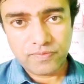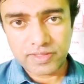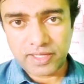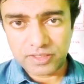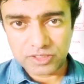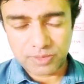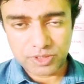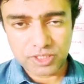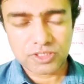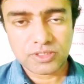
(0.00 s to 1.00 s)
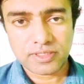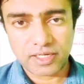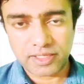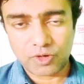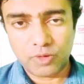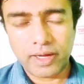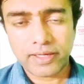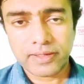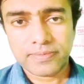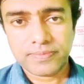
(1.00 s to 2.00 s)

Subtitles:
with another subject. Till then, goodbye.